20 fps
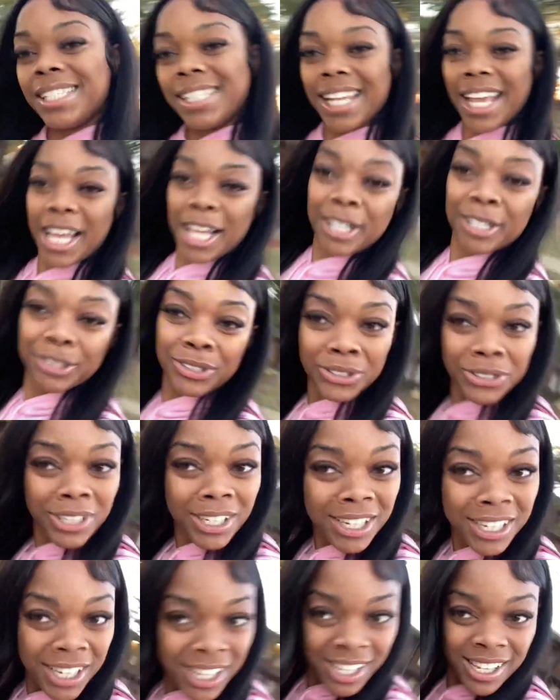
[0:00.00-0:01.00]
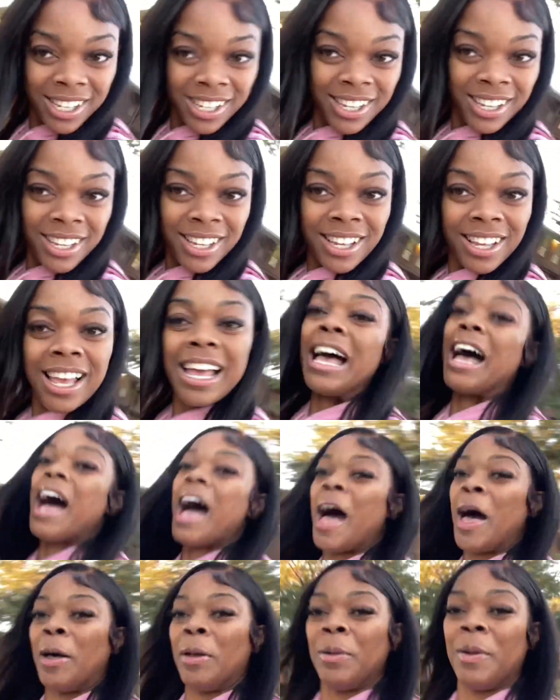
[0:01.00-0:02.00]
down. Uh,
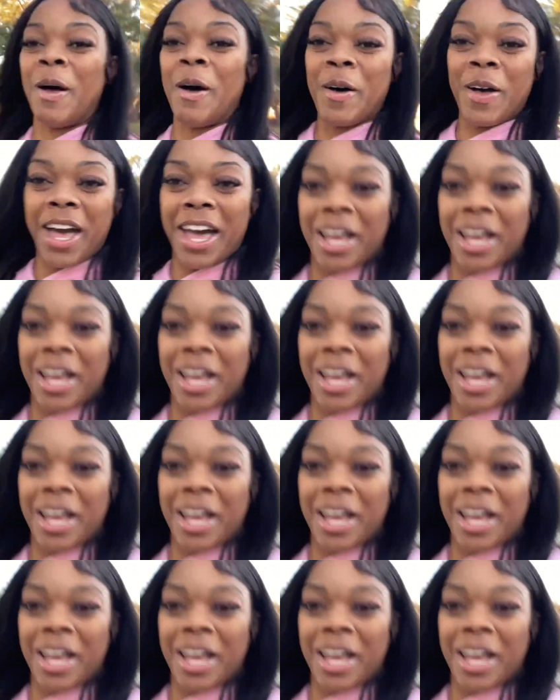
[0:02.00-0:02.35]
oh, okay.